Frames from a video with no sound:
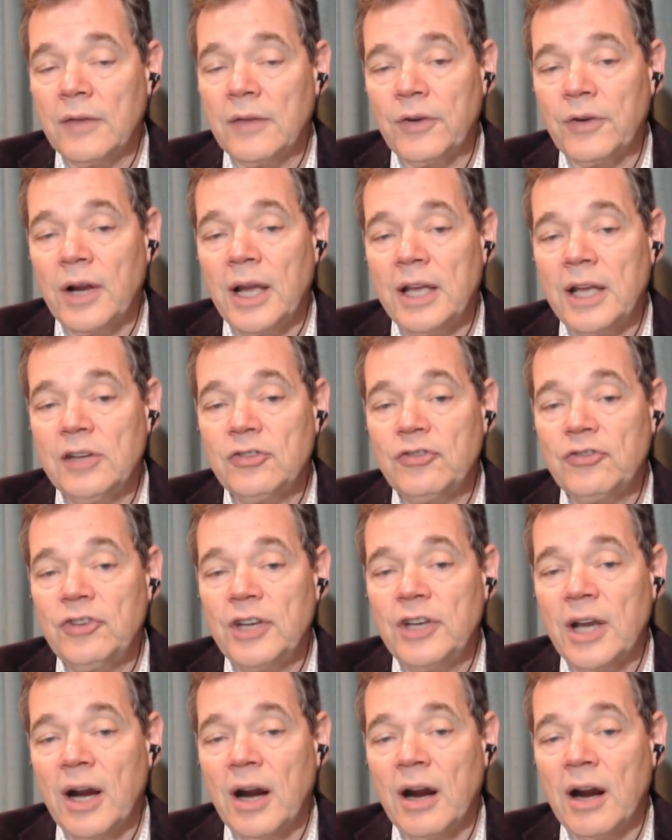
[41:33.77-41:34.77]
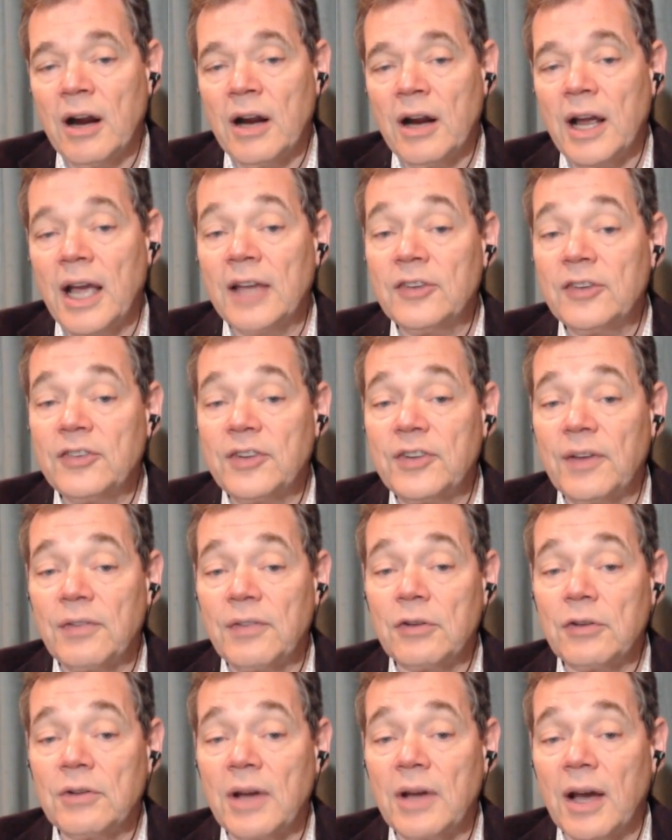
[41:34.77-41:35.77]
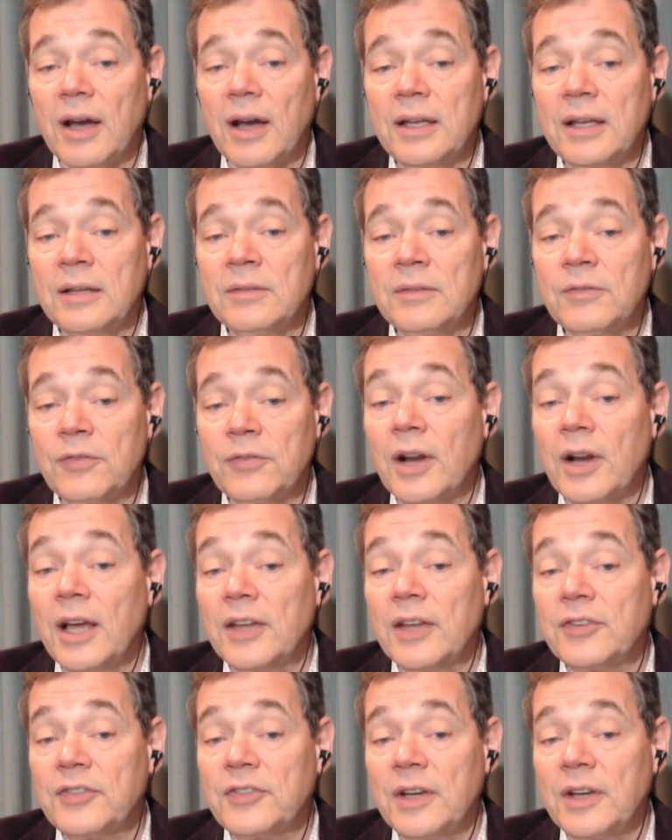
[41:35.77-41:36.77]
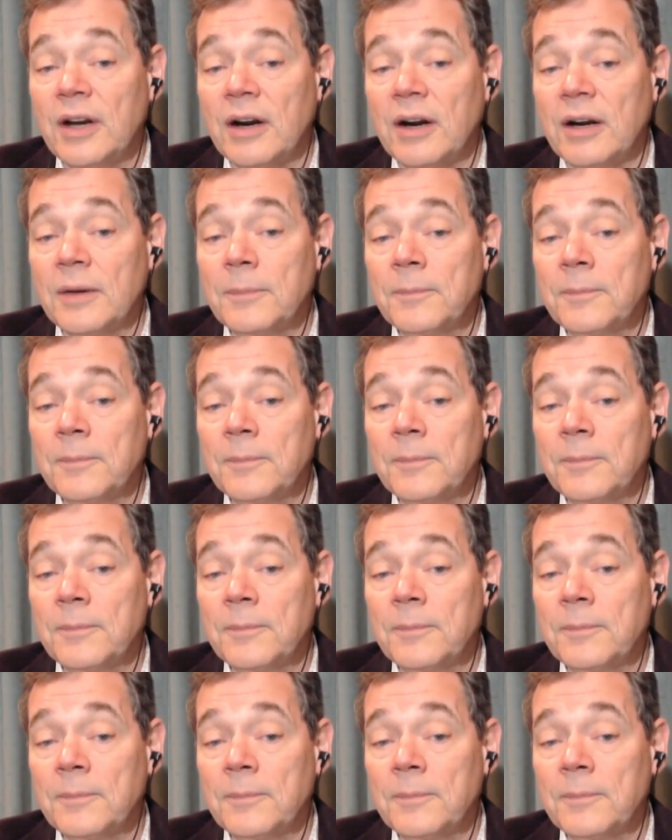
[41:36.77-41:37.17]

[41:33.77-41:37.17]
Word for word: for HDR and 709 for SDR.